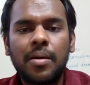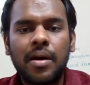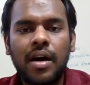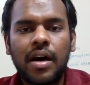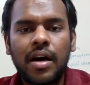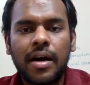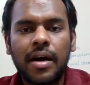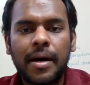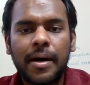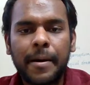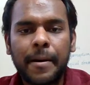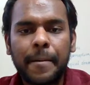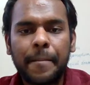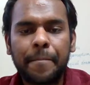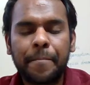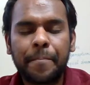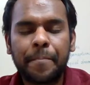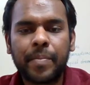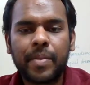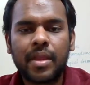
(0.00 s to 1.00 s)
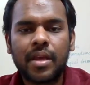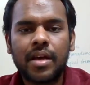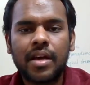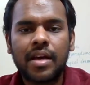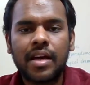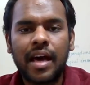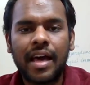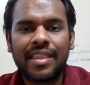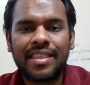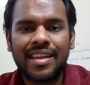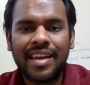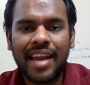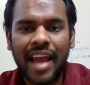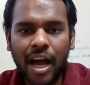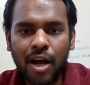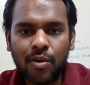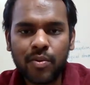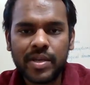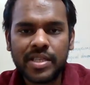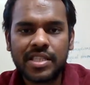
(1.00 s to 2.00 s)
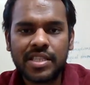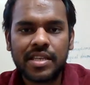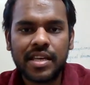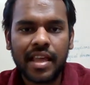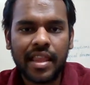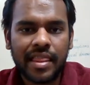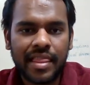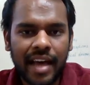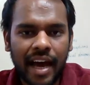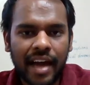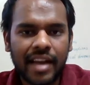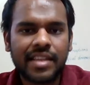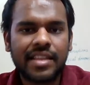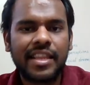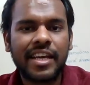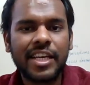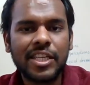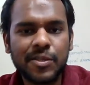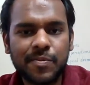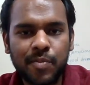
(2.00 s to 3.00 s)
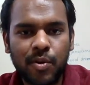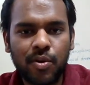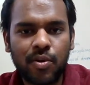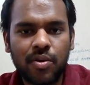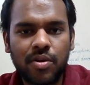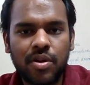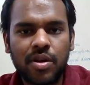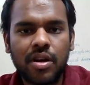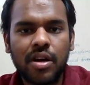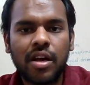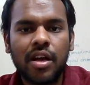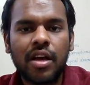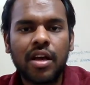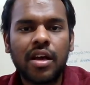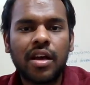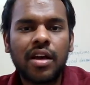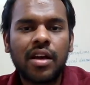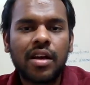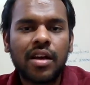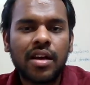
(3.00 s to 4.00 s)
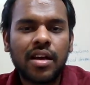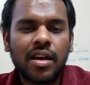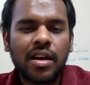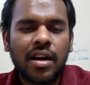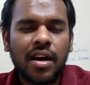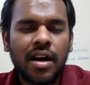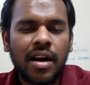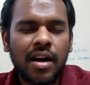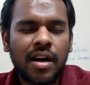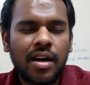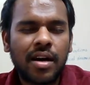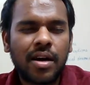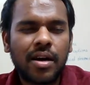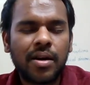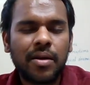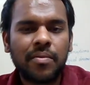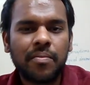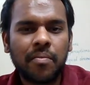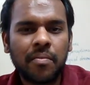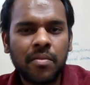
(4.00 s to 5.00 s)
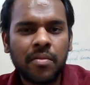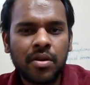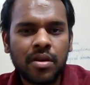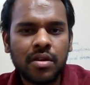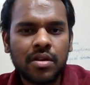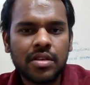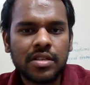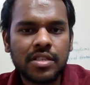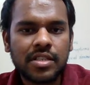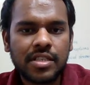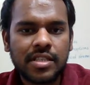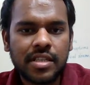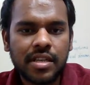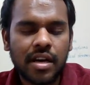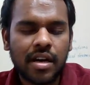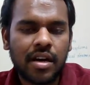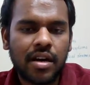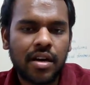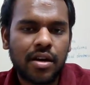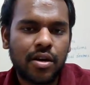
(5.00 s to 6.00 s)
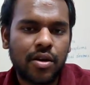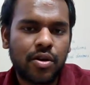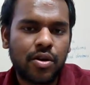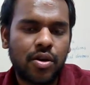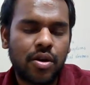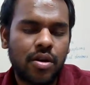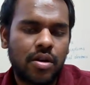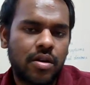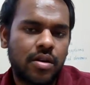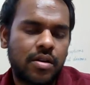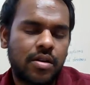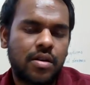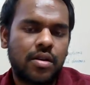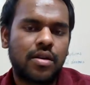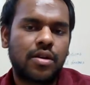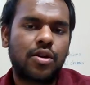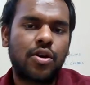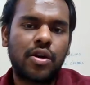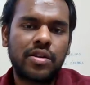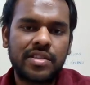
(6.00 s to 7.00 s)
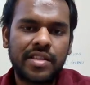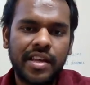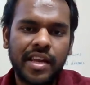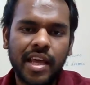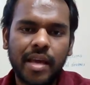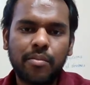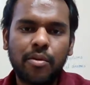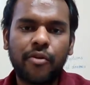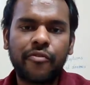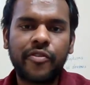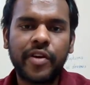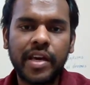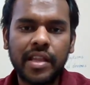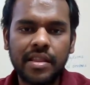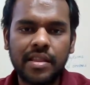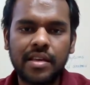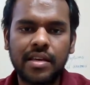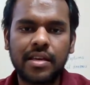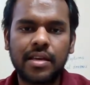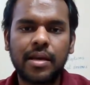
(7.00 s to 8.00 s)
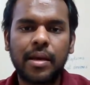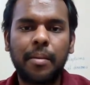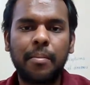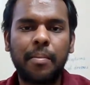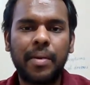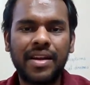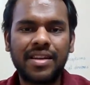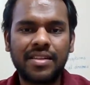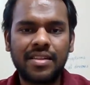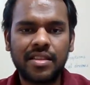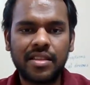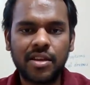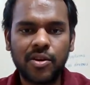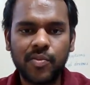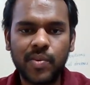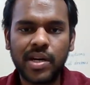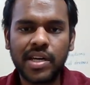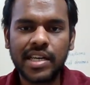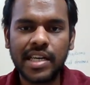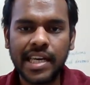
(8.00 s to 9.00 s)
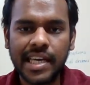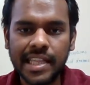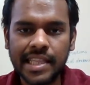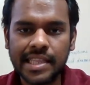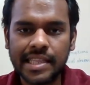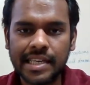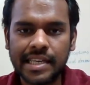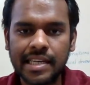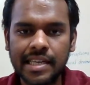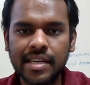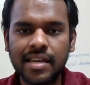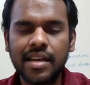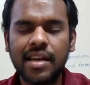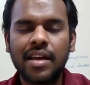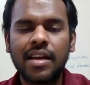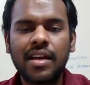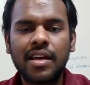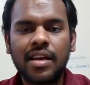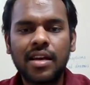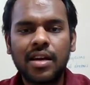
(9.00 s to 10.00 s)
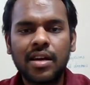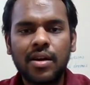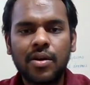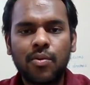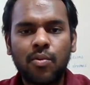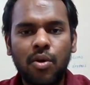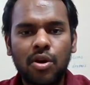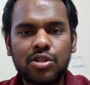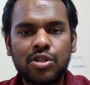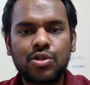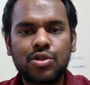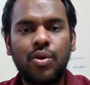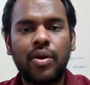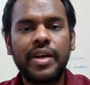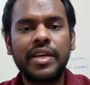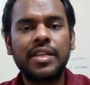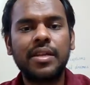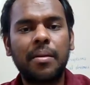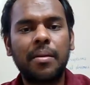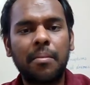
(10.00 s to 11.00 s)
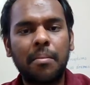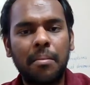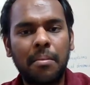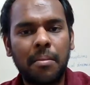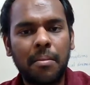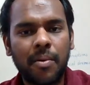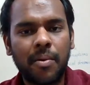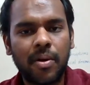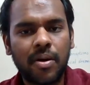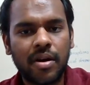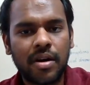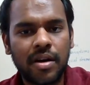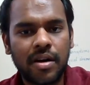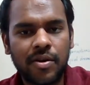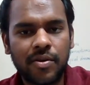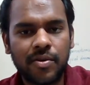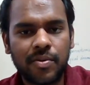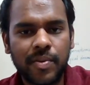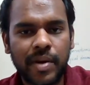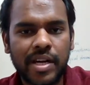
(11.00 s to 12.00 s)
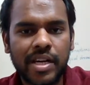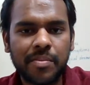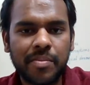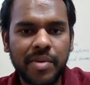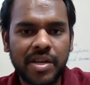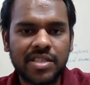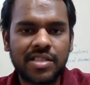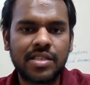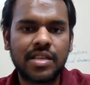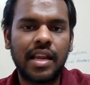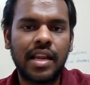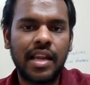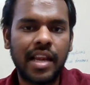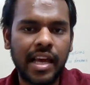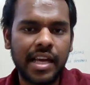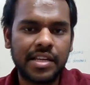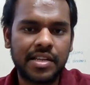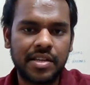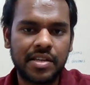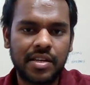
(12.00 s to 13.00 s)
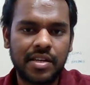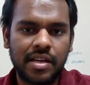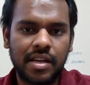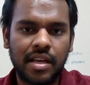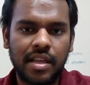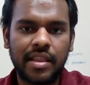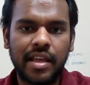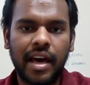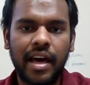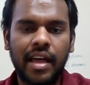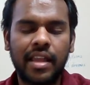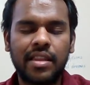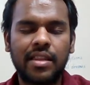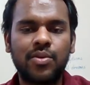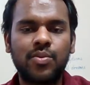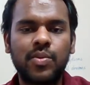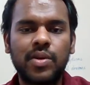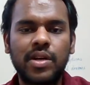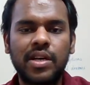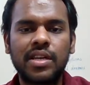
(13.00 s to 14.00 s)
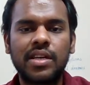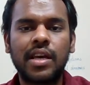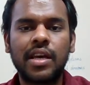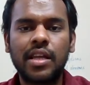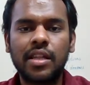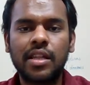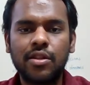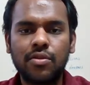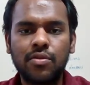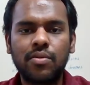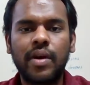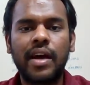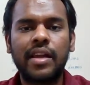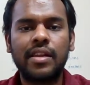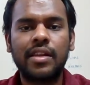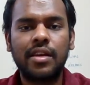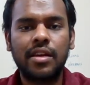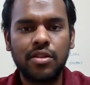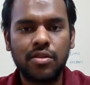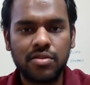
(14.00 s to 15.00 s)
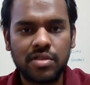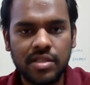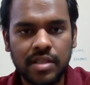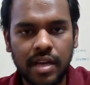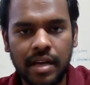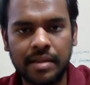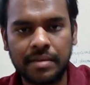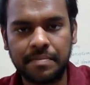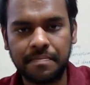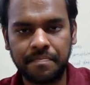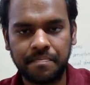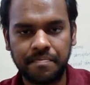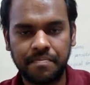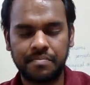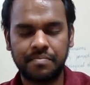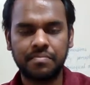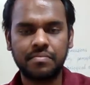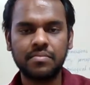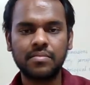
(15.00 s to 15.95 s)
And the language that they spoke uh, got the name of Hindi, but the word Hindi was coined very much later than the word Hindu and Hindustan.